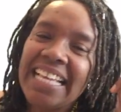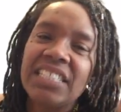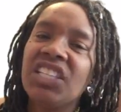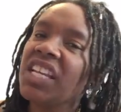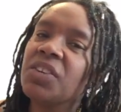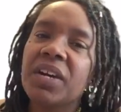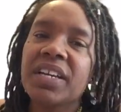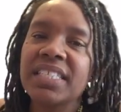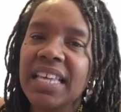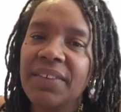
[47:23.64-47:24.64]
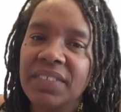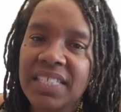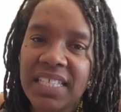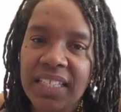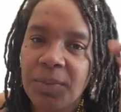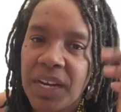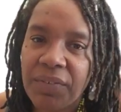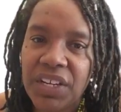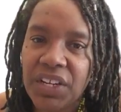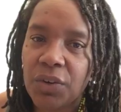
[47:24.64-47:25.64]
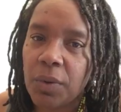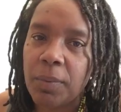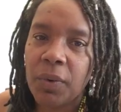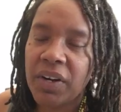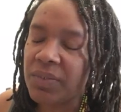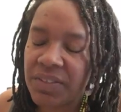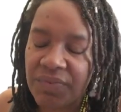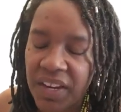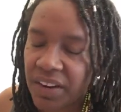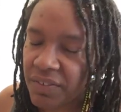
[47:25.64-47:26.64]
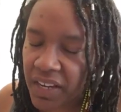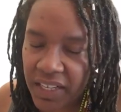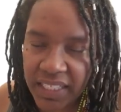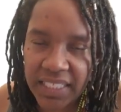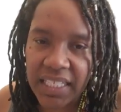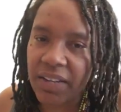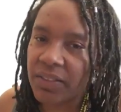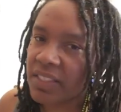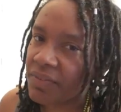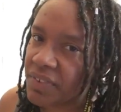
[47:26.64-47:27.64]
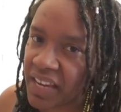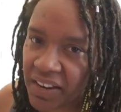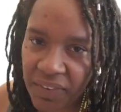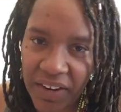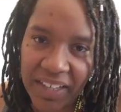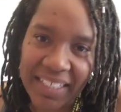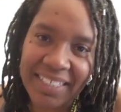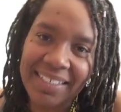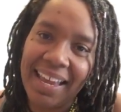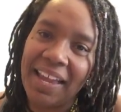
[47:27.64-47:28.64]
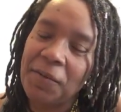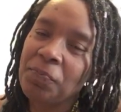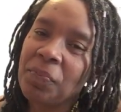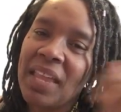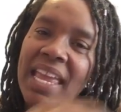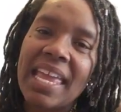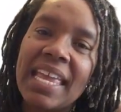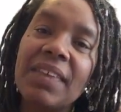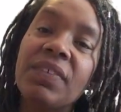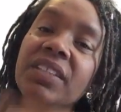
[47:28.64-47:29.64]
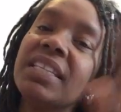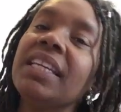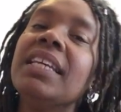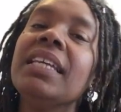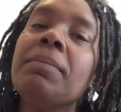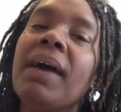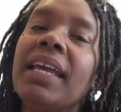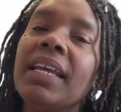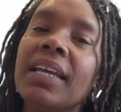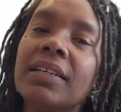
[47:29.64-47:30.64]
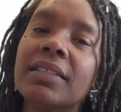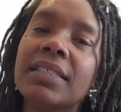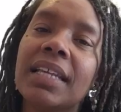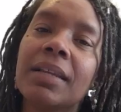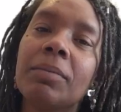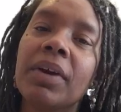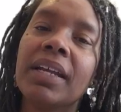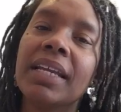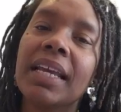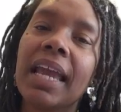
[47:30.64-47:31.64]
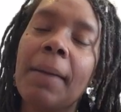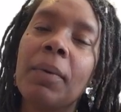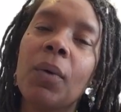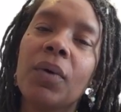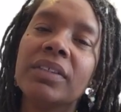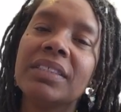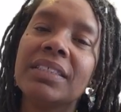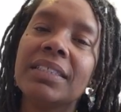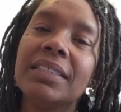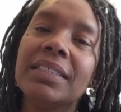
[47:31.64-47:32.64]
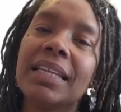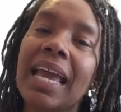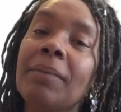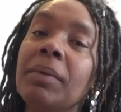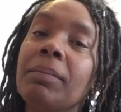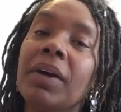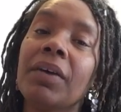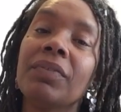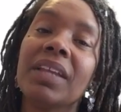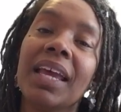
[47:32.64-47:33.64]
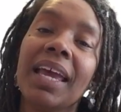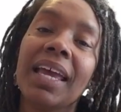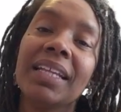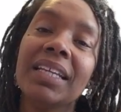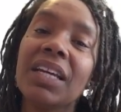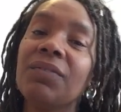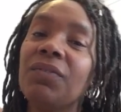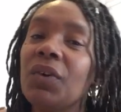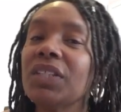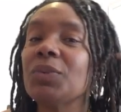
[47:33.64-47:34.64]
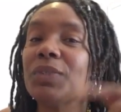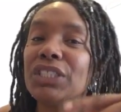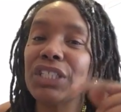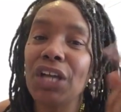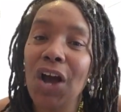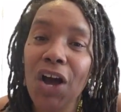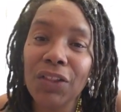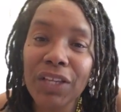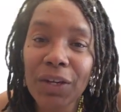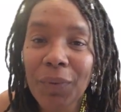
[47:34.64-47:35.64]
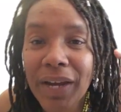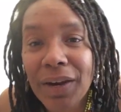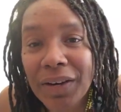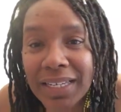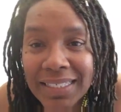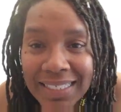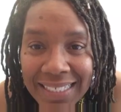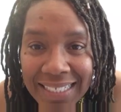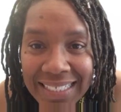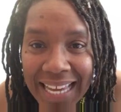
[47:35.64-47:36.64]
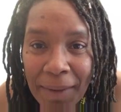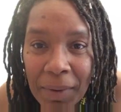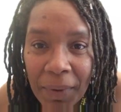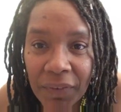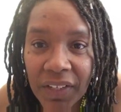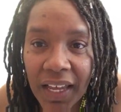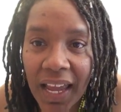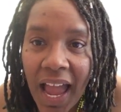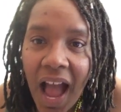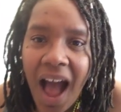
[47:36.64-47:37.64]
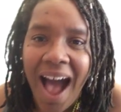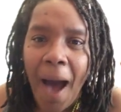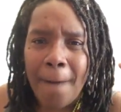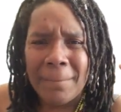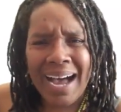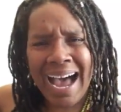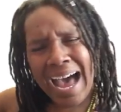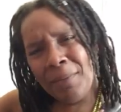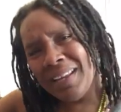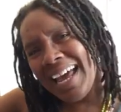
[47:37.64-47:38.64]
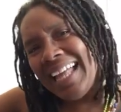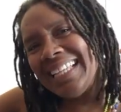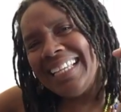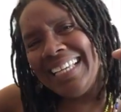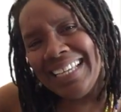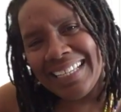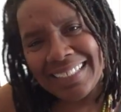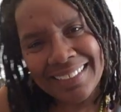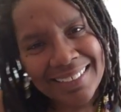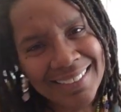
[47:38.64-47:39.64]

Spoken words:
January 17th, whatever year you were born, it was a very, very good day. It was a very, very good day. If there's anybody else celebrating in Capricorn season, happy birthday. Looking forward to wishing all the Aquariuses a happy birthday. Muhammad Ali.